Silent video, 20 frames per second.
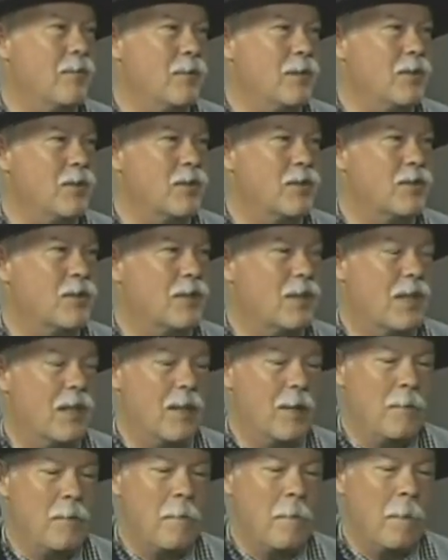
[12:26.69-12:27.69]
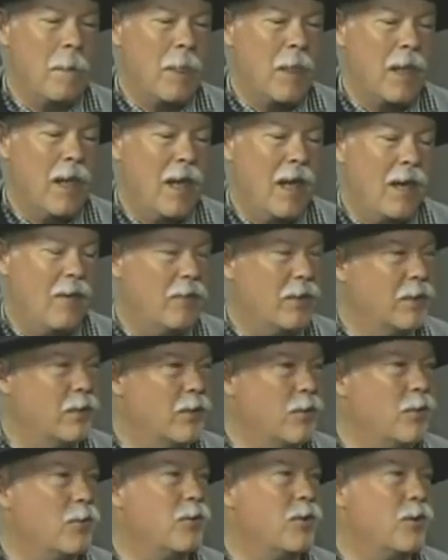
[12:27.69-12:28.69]
We just have a
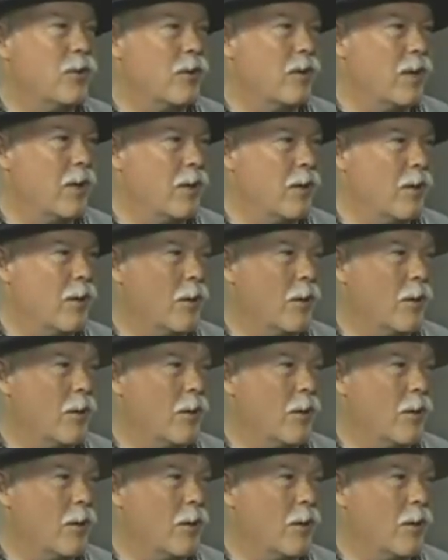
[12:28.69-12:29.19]
new curator